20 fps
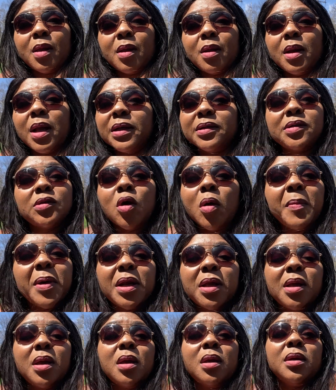
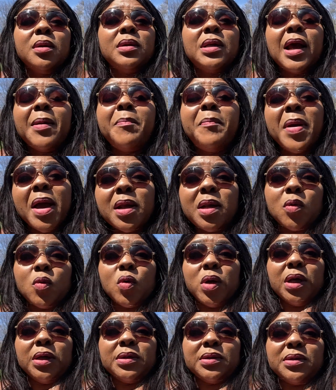There are better
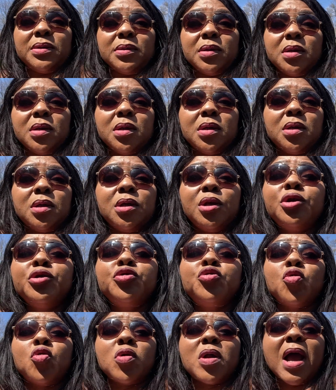ways. You
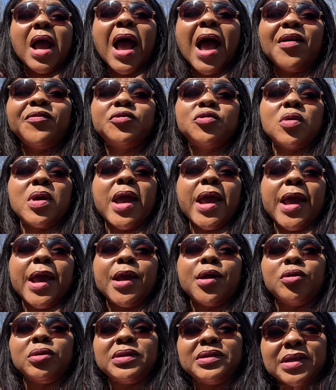don't have to air
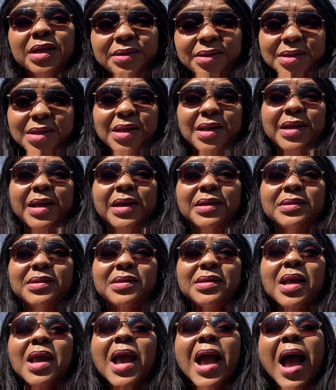your dirty
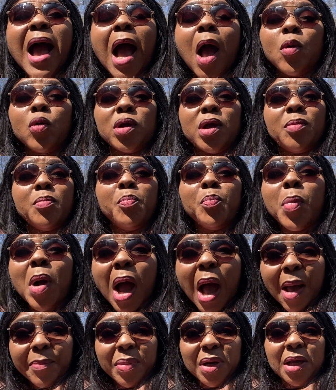linens out in
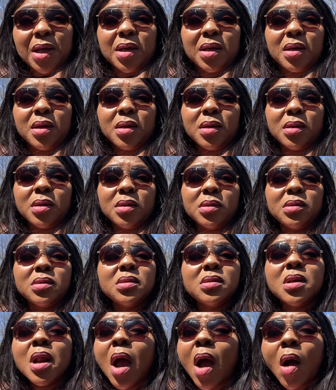public.
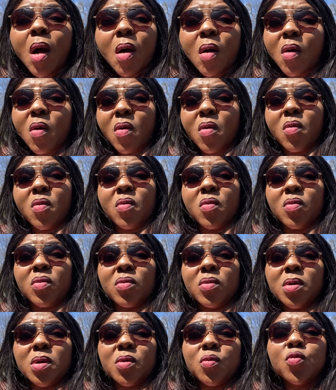No,
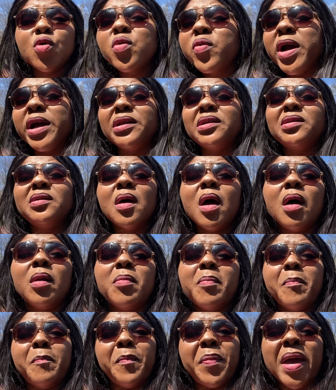we were taught
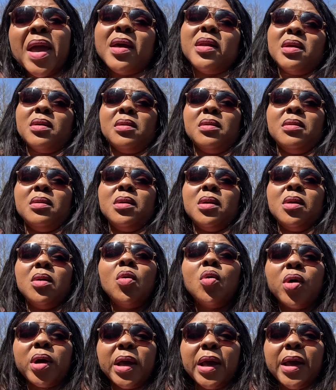better,
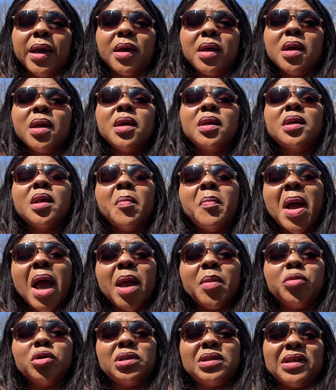okay? The
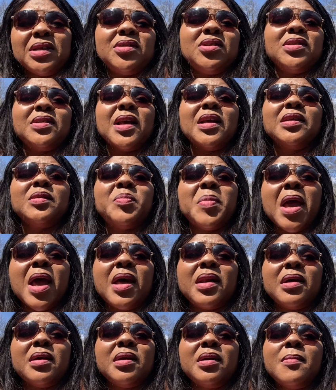Bible teaches us
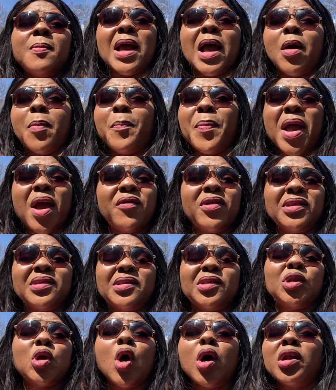better. Our parents
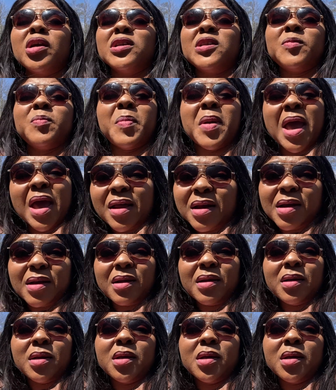taught us better.